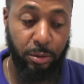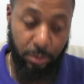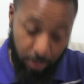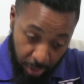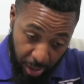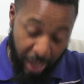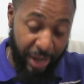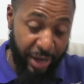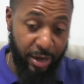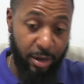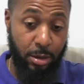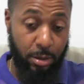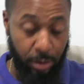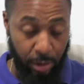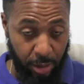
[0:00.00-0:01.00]
and
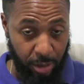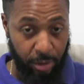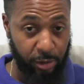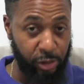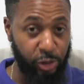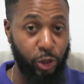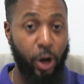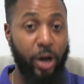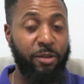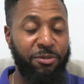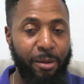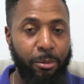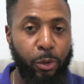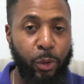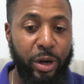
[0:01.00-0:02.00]
joined family
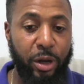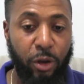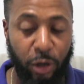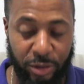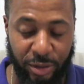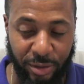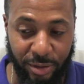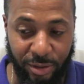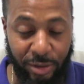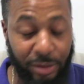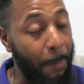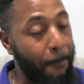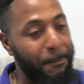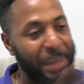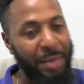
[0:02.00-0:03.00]
with the cousins.
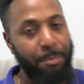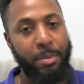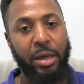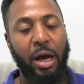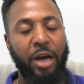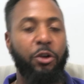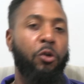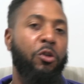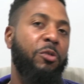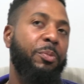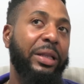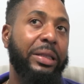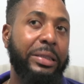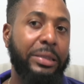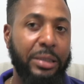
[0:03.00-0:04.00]
Big announcement.
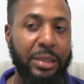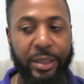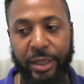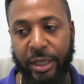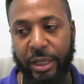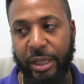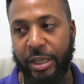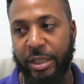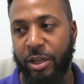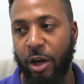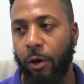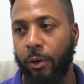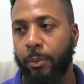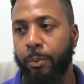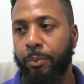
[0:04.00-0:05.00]
Now,
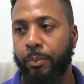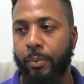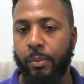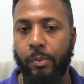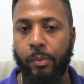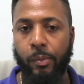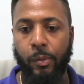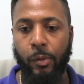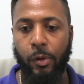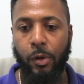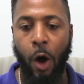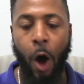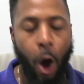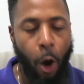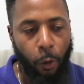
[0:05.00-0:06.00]

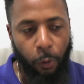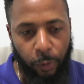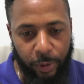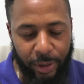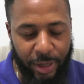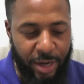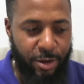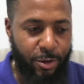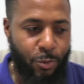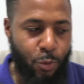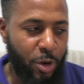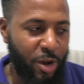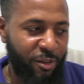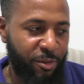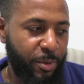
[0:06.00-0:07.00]
how did
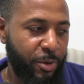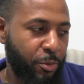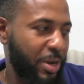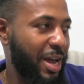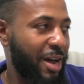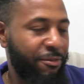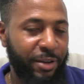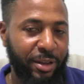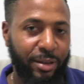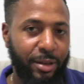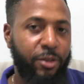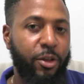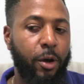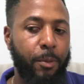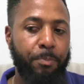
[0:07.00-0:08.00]
Rudolph Speid really affect it? So,
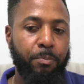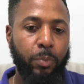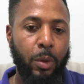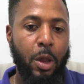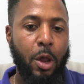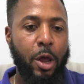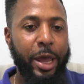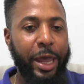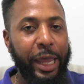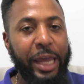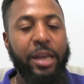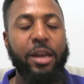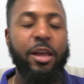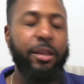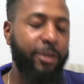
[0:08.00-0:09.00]
in the
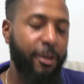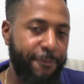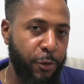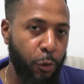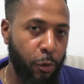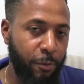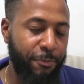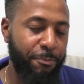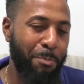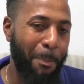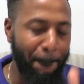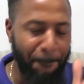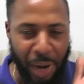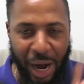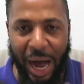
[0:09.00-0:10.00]
interview,
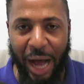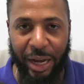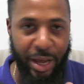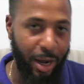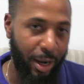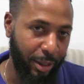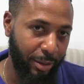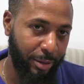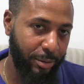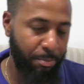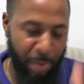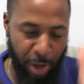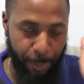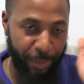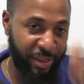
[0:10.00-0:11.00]
Ballard, pick up
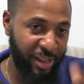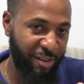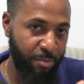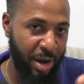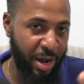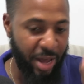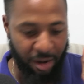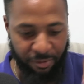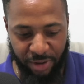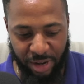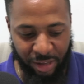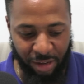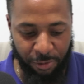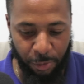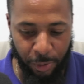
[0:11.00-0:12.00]
yourself, Ballard, for the
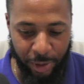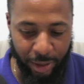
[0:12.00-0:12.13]
interview there,